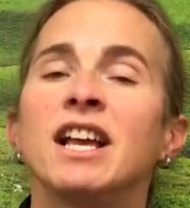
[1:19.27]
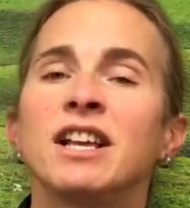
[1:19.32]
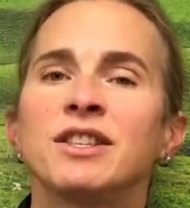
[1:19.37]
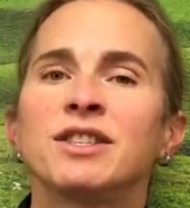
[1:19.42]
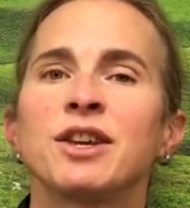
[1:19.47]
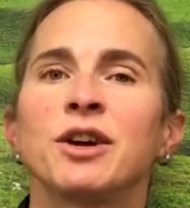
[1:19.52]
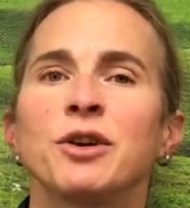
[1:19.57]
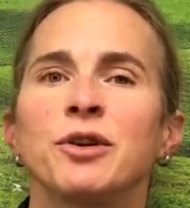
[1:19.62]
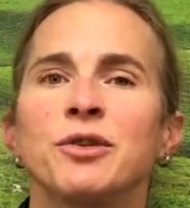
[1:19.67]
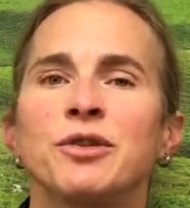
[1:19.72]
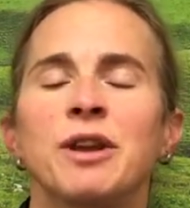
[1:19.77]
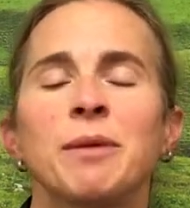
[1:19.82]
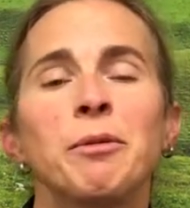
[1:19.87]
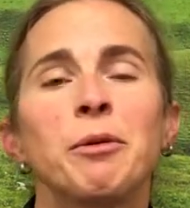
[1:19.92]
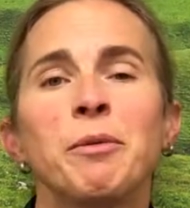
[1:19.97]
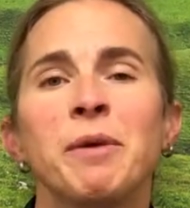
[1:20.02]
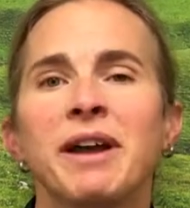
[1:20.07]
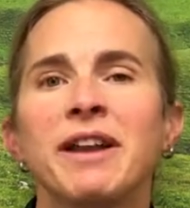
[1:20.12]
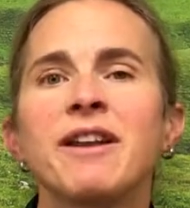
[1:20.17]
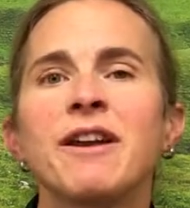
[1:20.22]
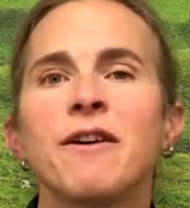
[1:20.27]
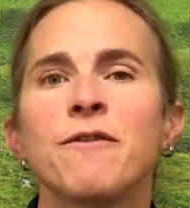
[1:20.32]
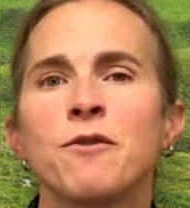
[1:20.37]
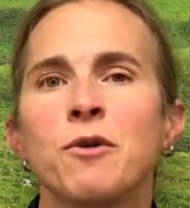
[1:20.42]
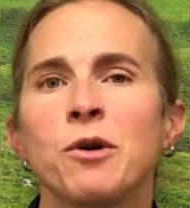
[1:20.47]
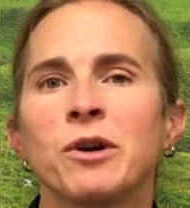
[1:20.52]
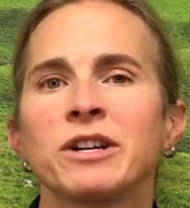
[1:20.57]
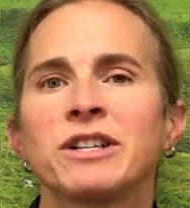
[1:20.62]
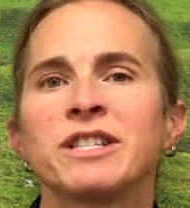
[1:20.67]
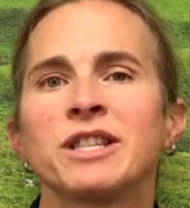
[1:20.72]
So number one, of
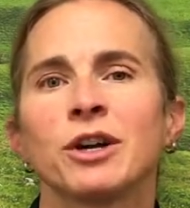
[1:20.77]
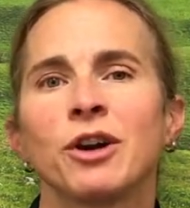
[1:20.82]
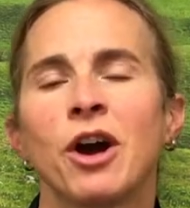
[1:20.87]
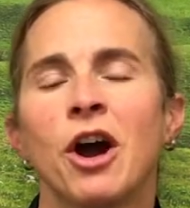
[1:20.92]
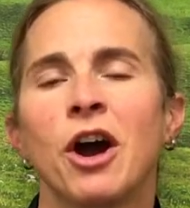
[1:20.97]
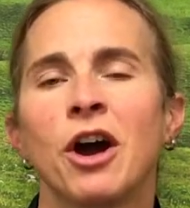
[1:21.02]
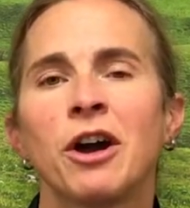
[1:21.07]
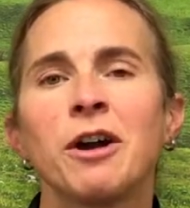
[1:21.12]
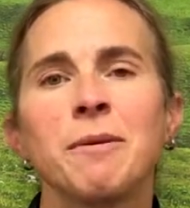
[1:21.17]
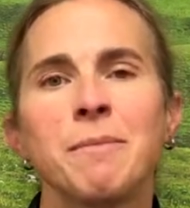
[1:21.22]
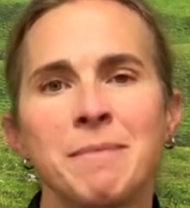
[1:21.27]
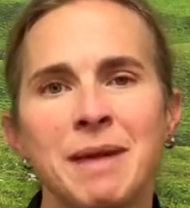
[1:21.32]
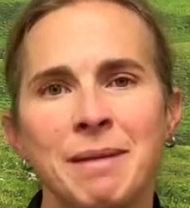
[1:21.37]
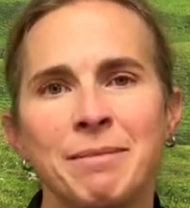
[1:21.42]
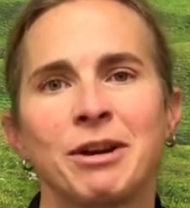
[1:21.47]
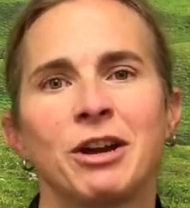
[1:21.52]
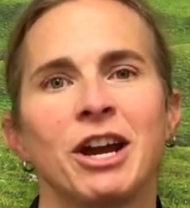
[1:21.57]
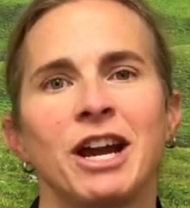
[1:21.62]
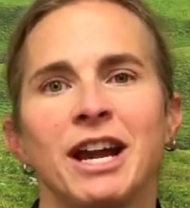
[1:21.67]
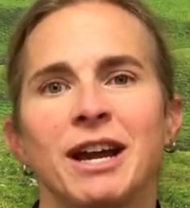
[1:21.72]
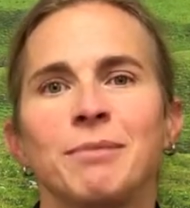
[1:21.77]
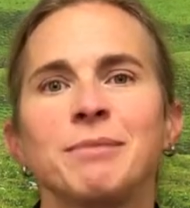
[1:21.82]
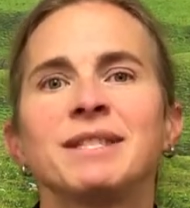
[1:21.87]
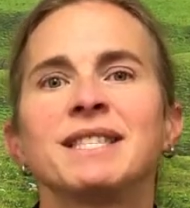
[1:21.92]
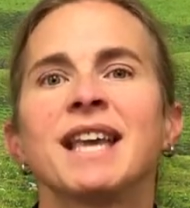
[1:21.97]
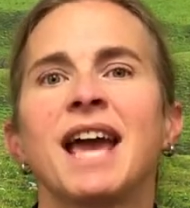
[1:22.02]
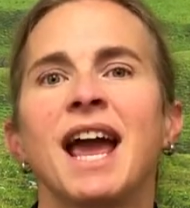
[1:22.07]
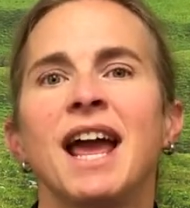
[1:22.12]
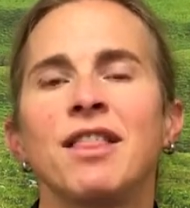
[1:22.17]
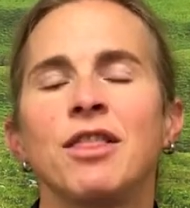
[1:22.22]
course, there are
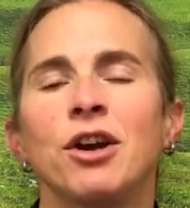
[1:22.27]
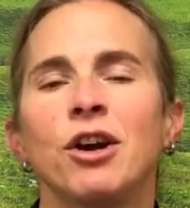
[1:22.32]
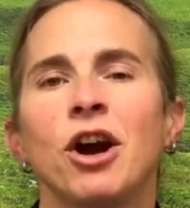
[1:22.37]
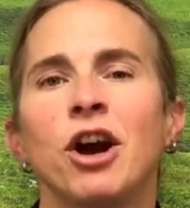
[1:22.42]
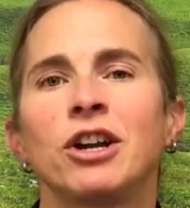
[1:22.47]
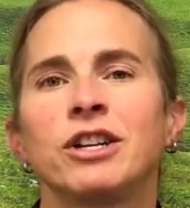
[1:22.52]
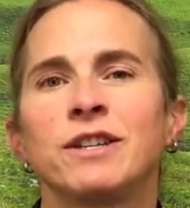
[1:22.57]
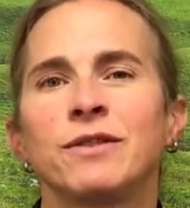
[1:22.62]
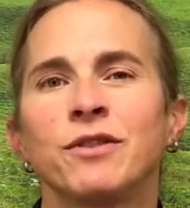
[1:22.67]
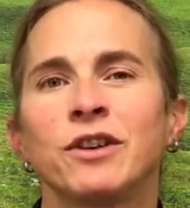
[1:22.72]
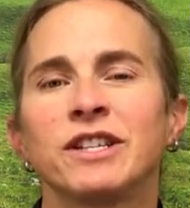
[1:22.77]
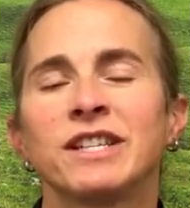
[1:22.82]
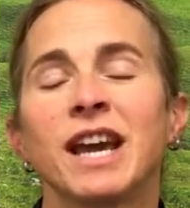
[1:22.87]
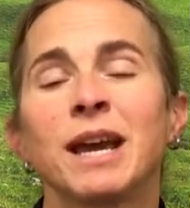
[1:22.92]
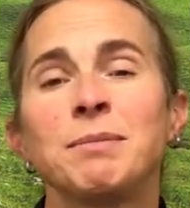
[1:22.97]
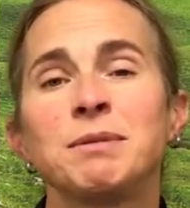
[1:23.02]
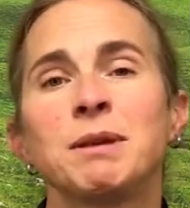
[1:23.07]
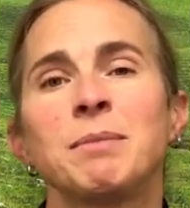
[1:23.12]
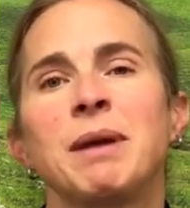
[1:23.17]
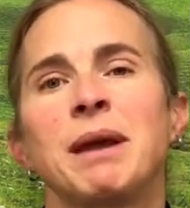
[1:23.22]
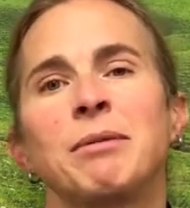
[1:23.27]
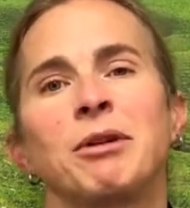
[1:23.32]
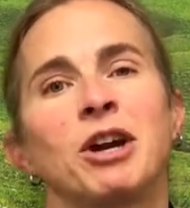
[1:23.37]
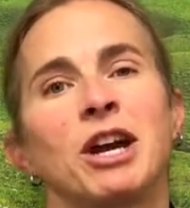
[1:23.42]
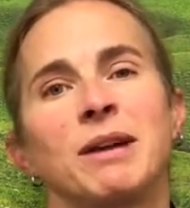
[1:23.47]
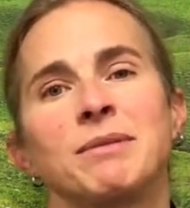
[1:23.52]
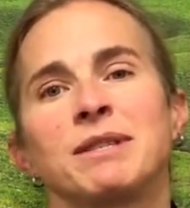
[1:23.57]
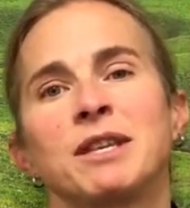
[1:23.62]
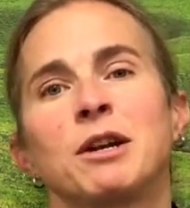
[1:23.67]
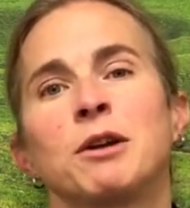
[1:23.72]
mammograms, and there are different types of
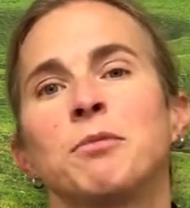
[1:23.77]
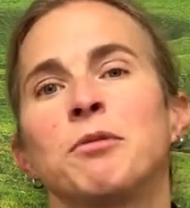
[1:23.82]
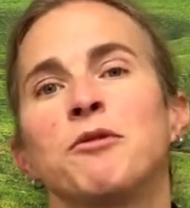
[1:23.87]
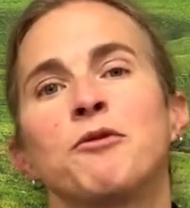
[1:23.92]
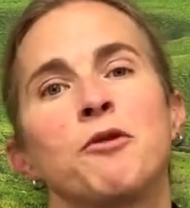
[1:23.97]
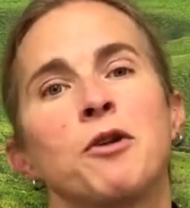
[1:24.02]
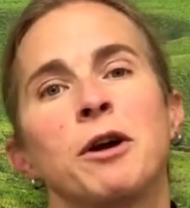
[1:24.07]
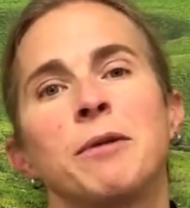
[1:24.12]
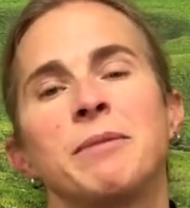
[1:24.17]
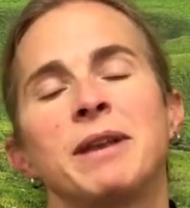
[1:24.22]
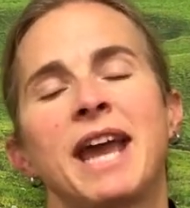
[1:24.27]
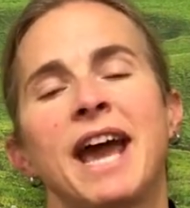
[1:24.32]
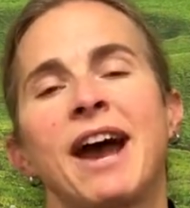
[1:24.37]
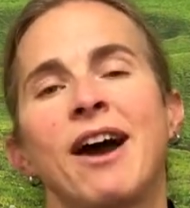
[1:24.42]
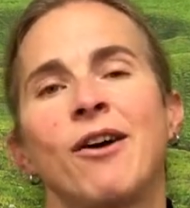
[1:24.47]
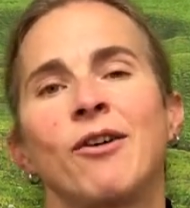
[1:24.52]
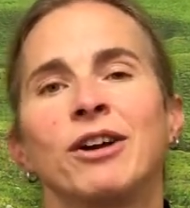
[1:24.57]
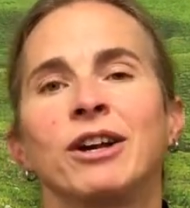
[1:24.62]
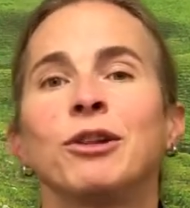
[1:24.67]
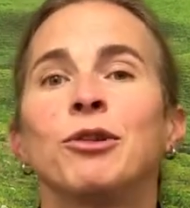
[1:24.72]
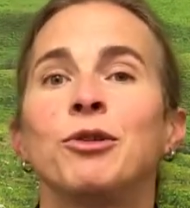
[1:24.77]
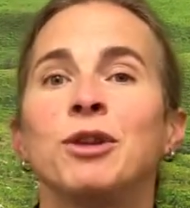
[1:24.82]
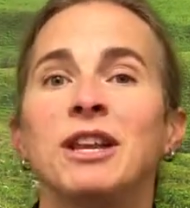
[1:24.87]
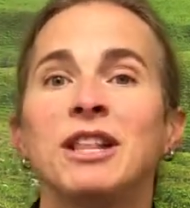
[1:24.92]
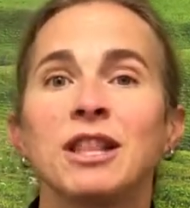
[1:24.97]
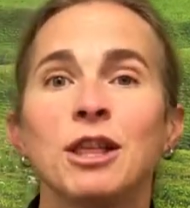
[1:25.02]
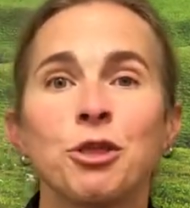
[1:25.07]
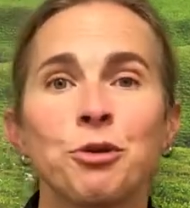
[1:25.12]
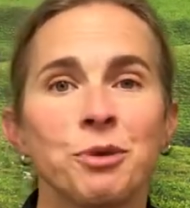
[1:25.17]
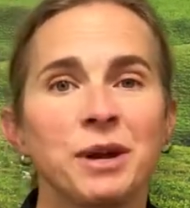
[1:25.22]
mammograms that are performed now,
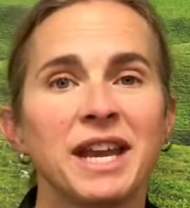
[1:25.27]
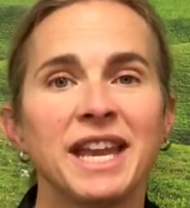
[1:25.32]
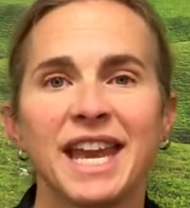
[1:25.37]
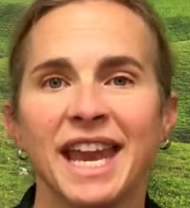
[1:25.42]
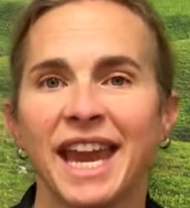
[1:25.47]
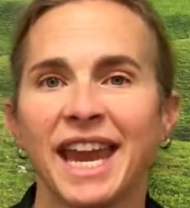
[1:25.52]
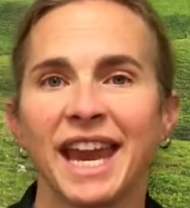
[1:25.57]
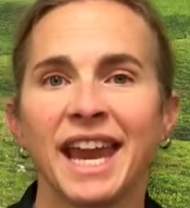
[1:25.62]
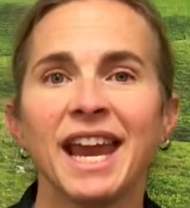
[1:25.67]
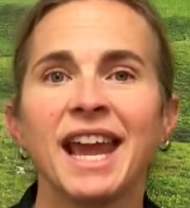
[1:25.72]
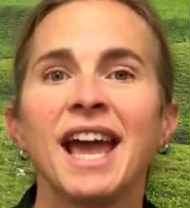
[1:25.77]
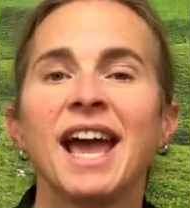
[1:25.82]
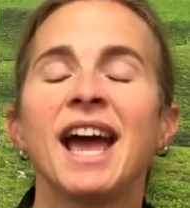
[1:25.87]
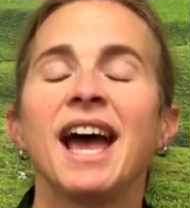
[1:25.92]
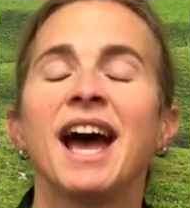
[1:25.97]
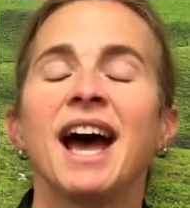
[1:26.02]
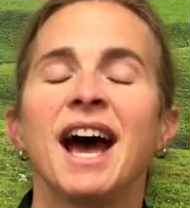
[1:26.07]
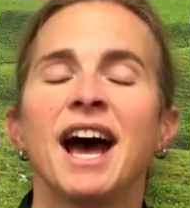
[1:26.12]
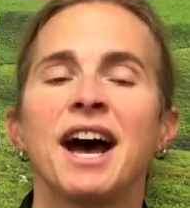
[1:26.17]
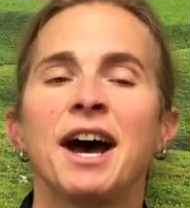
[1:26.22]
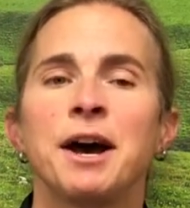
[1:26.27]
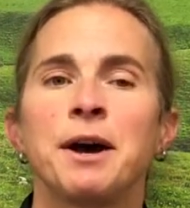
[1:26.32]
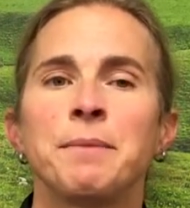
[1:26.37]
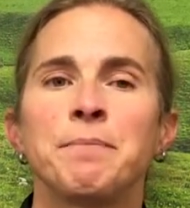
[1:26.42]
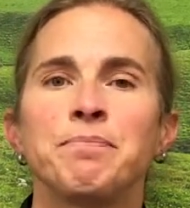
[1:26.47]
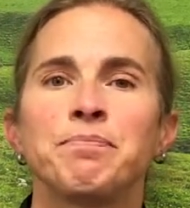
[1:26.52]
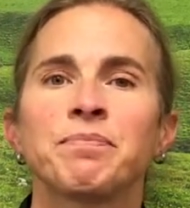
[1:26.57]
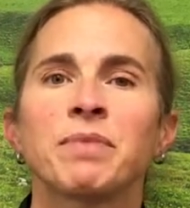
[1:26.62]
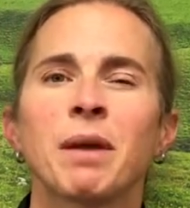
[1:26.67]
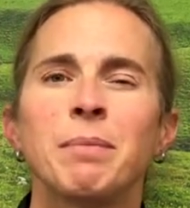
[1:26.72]
including the 3D.
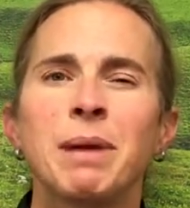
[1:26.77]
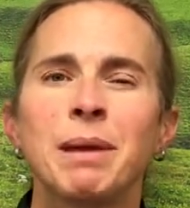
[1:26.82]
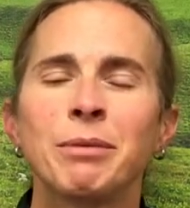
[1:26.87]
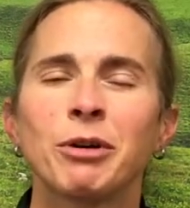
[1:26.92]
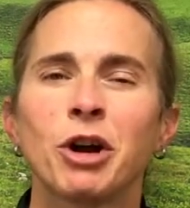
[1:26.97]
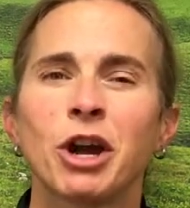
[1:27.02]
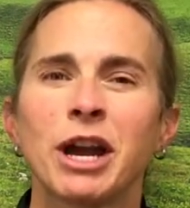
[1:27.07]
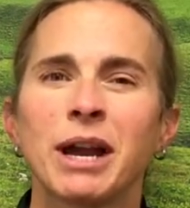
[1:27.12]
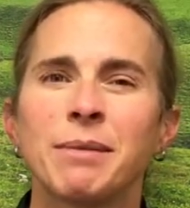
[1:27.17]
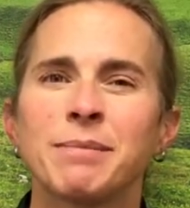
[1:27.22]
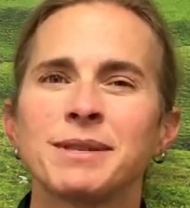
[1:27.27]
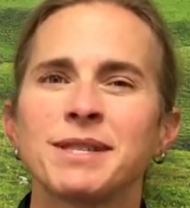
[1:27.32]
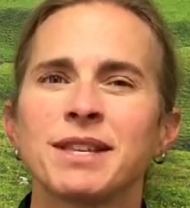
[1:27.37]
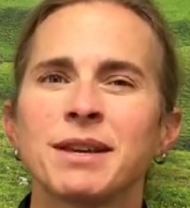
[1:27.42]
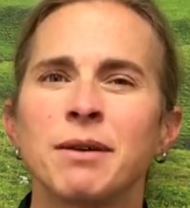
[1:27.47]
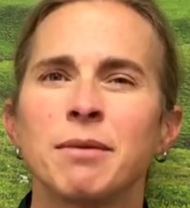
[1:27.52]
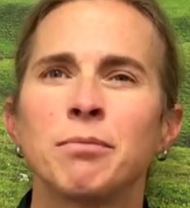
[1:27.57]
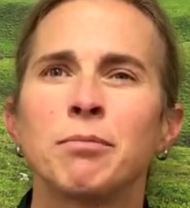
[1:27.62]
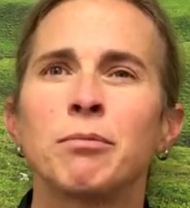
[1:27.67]
Mammograms